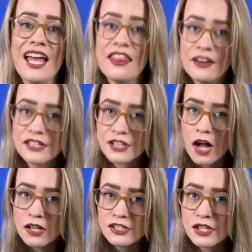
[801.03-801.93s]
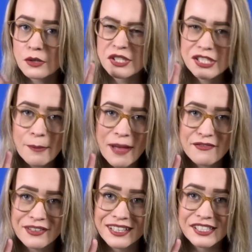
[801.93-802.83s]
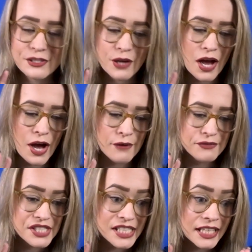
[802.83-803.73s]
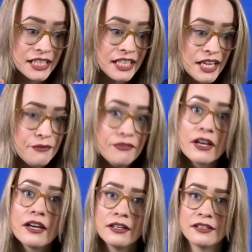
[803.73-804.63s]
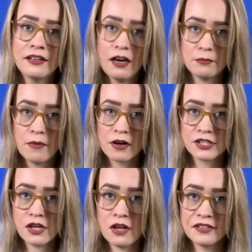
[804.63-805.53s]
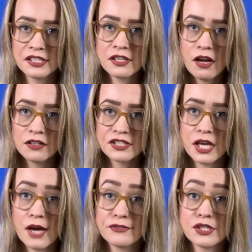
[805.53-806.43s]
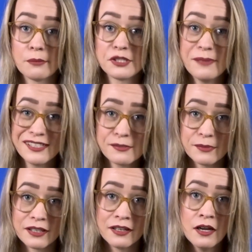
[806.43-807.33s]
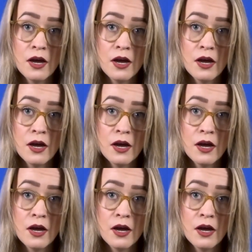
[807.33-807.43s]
There is also some evidence of significant cut marks on the skulls of some specimen,